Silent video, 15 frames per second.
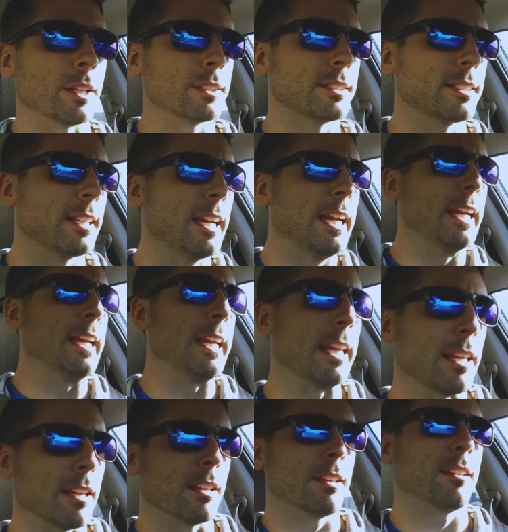points.
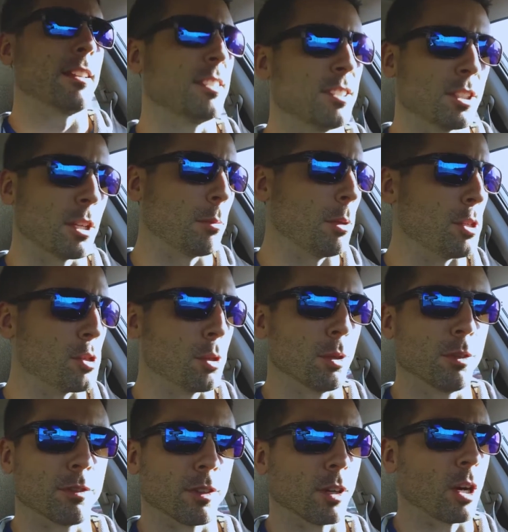And this is going to be
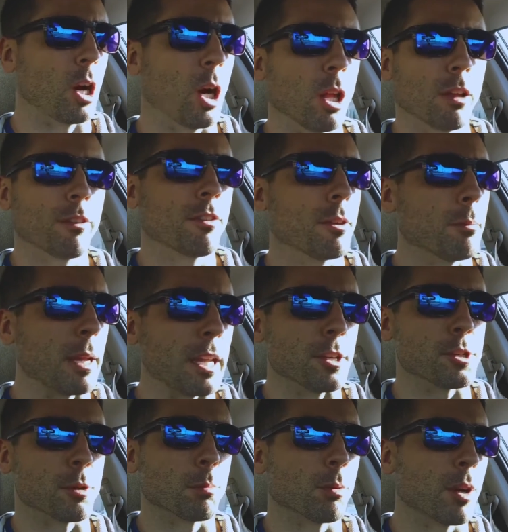true for all of the
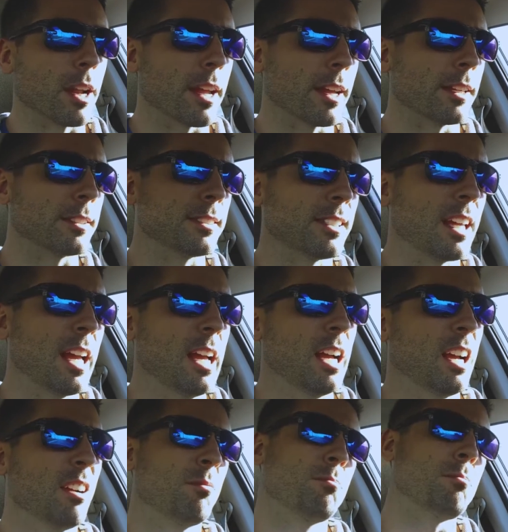major brands.
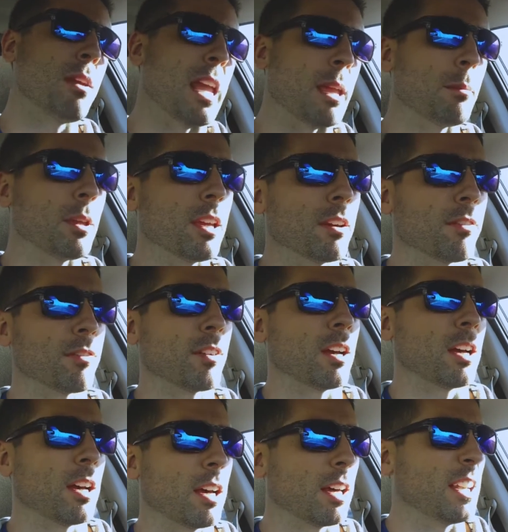Maybe if
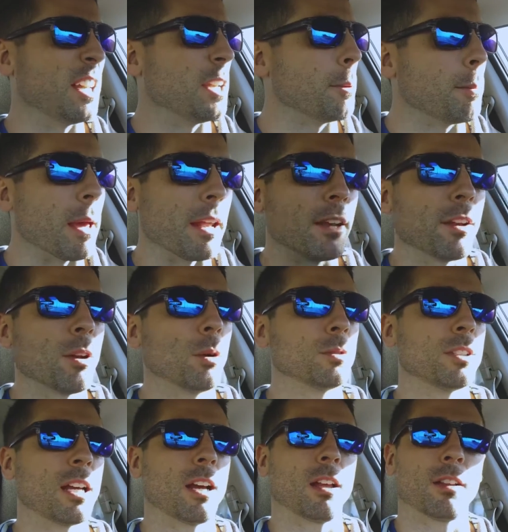an independent
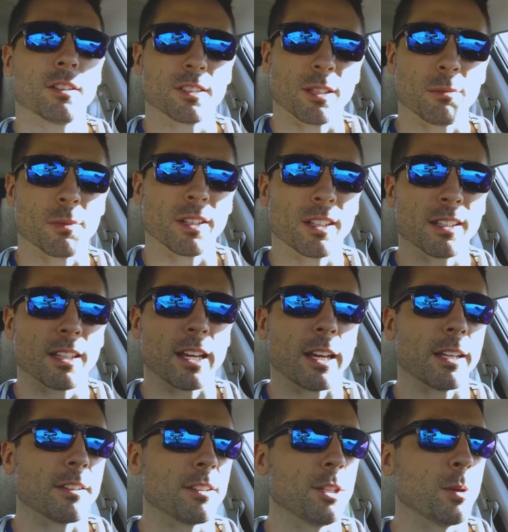hotel or something
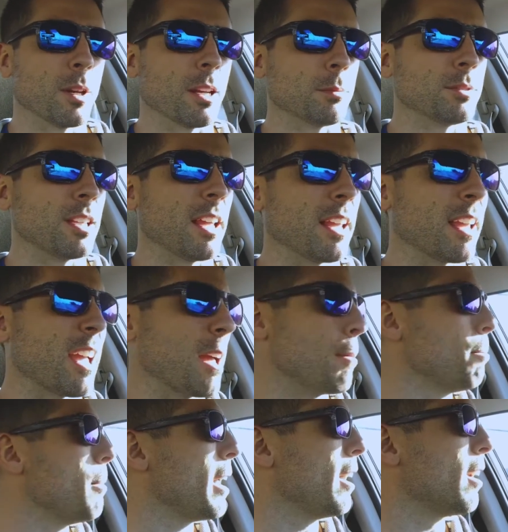that you end up staying
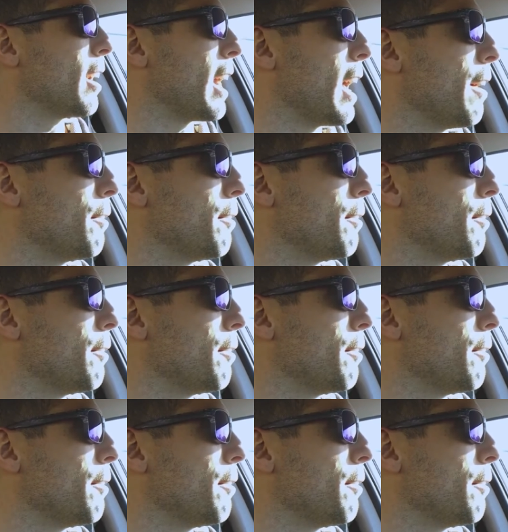at may not